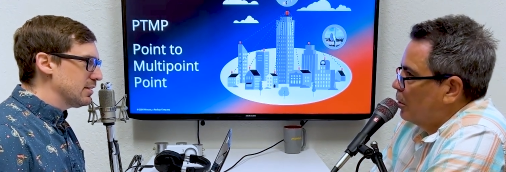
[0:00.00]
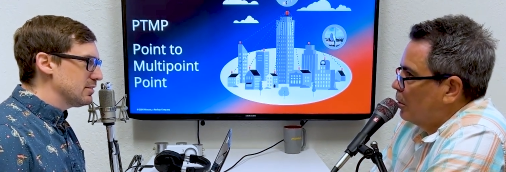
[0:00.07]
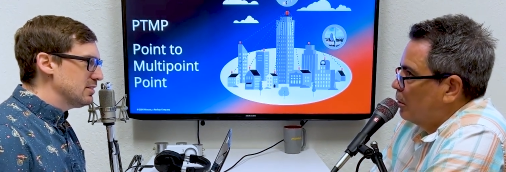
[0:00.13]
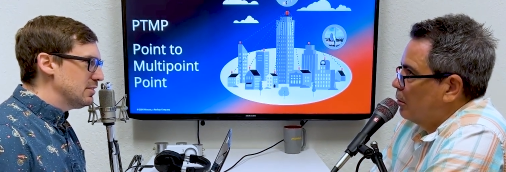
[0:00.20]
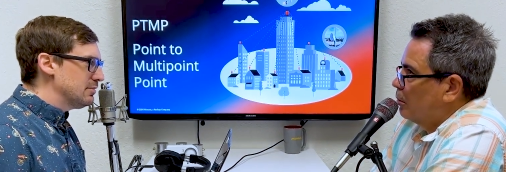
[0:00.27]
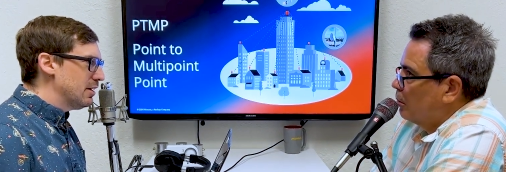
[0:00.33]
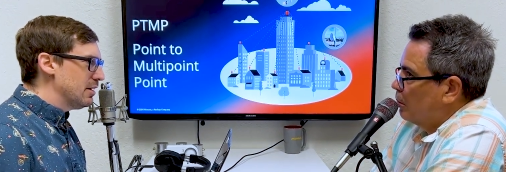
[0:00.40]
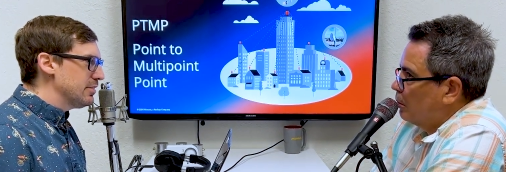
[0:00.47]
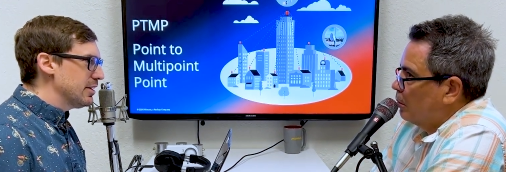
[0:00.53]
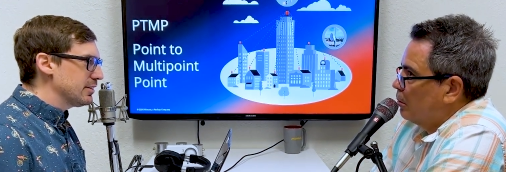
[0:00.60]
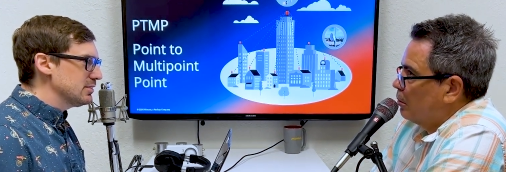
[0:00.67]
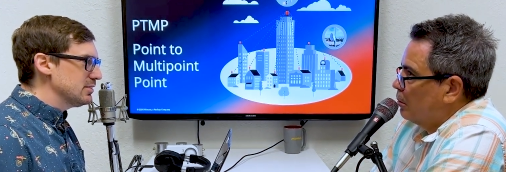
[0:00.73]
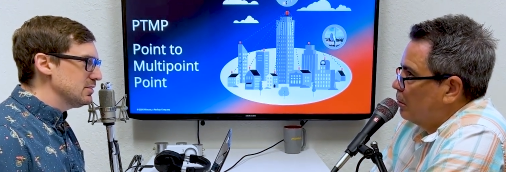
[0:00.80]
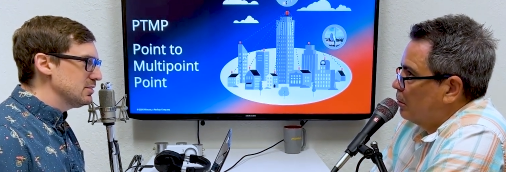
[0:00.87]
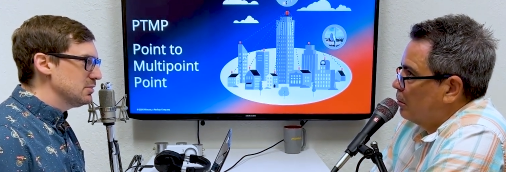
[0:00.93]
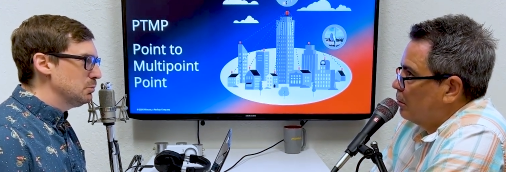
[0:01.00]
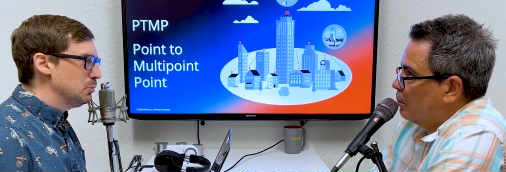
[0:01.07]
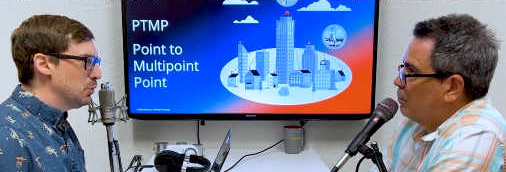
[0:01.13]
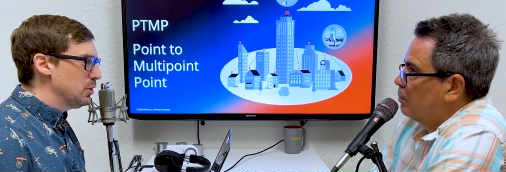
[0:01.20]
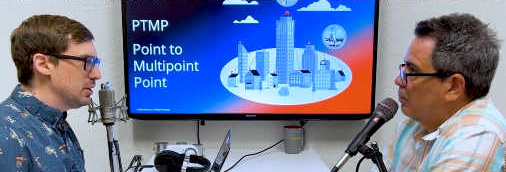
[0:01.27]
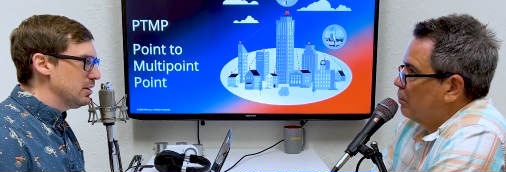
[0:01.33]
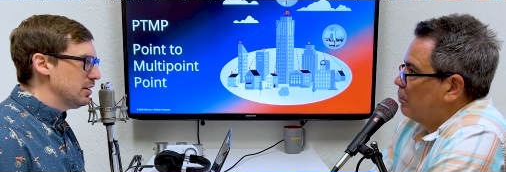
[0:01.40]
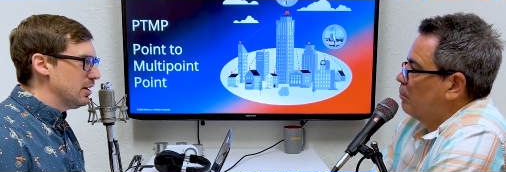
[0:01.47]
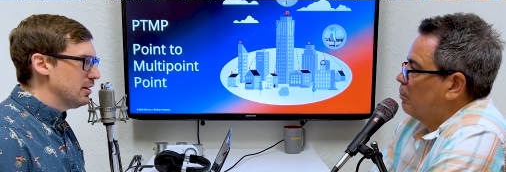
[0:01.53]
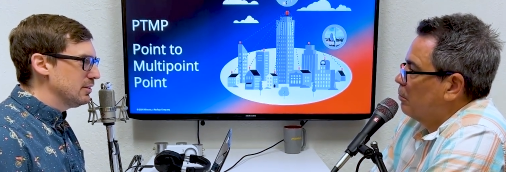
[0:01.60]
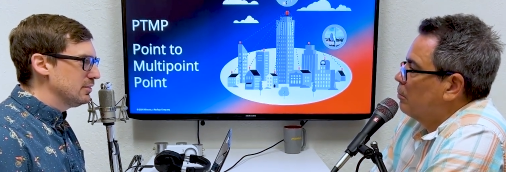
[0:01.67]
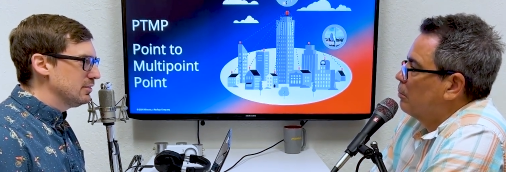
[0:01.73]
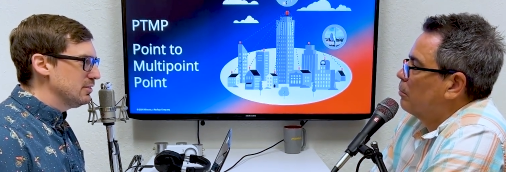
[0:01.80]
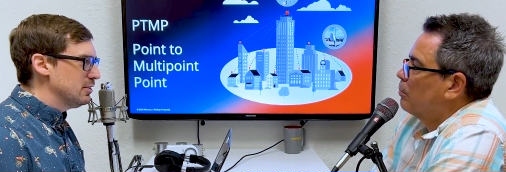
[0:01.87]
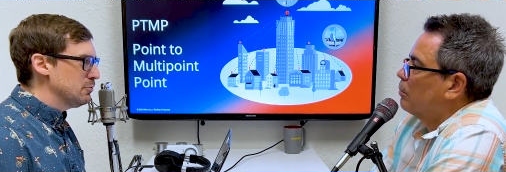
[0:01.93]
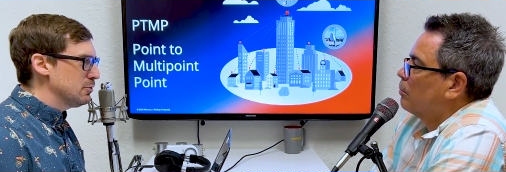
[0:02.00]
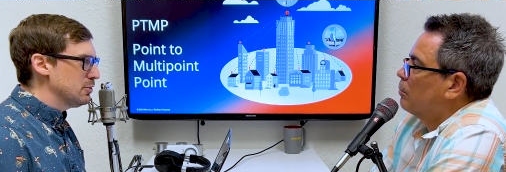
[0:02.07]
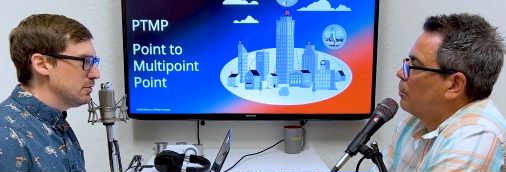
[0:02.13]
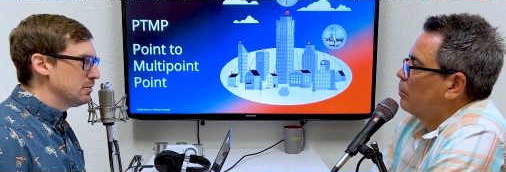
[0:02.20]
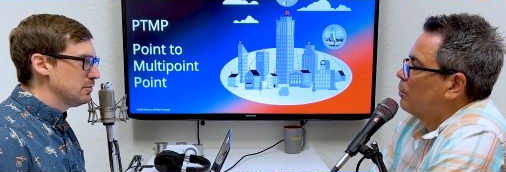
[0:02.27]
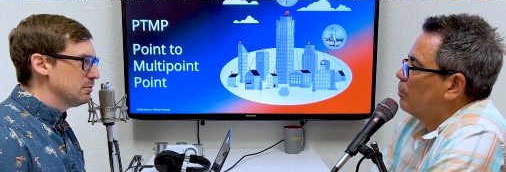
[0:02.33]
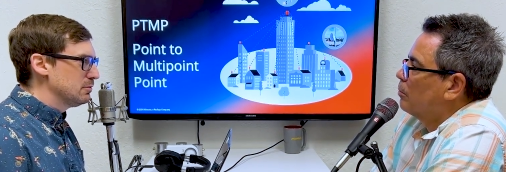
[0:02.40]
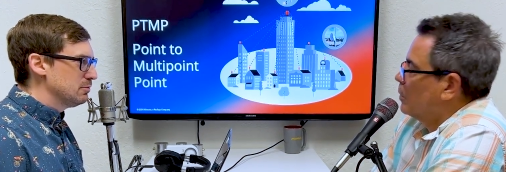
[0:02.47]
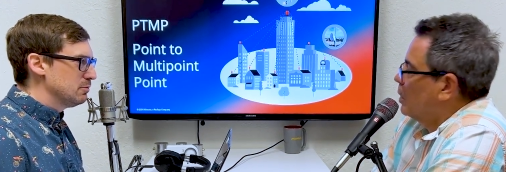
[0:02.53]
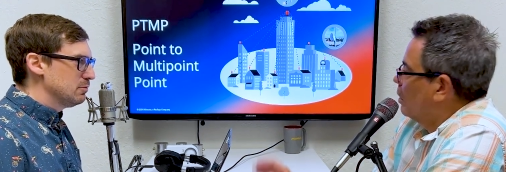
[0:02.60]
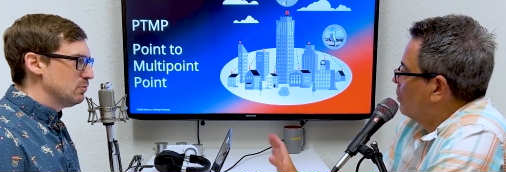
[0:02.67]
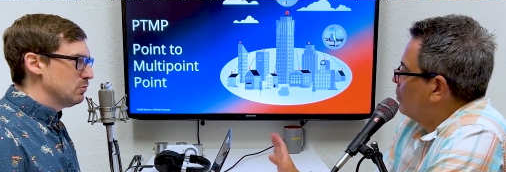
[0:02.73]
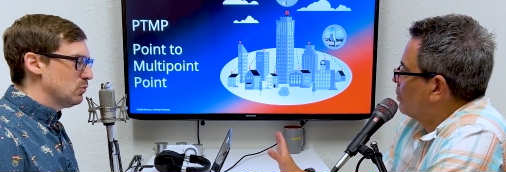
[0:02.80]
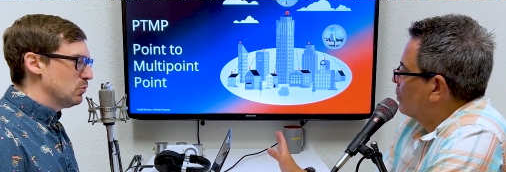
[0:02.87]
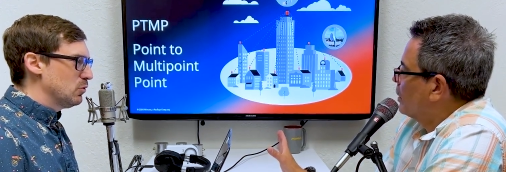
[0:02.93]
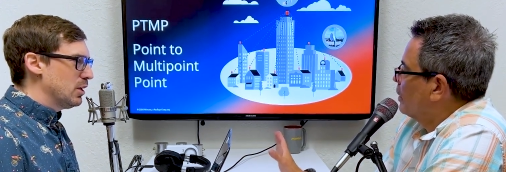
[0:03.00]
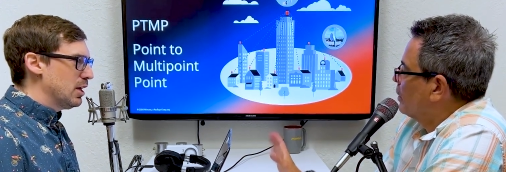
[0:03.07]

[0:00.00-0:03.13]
Speaker 1: C5Xs pointed at different Oh, okay.